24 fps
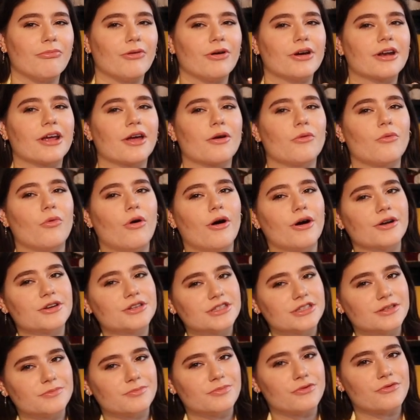but I
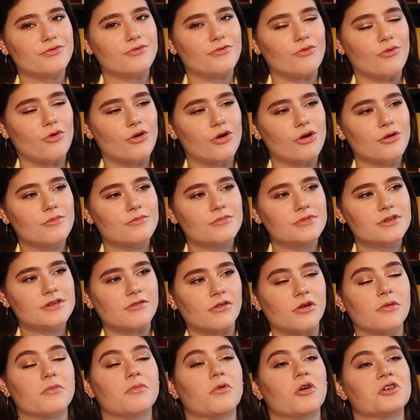watched it performed,
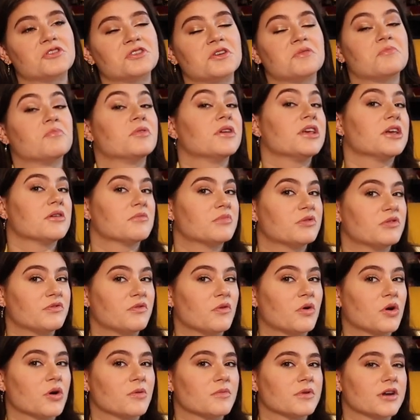or watched it being
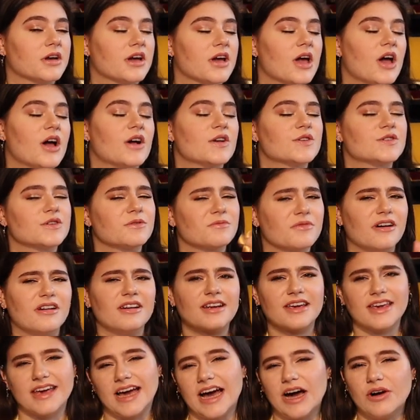performed, so I'm
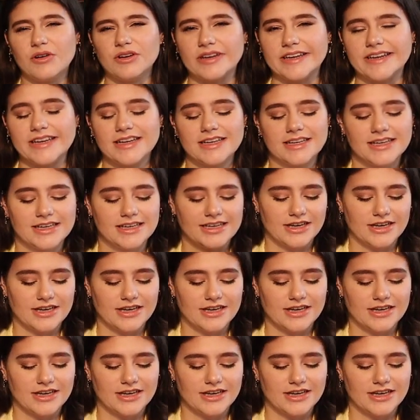gonna count it.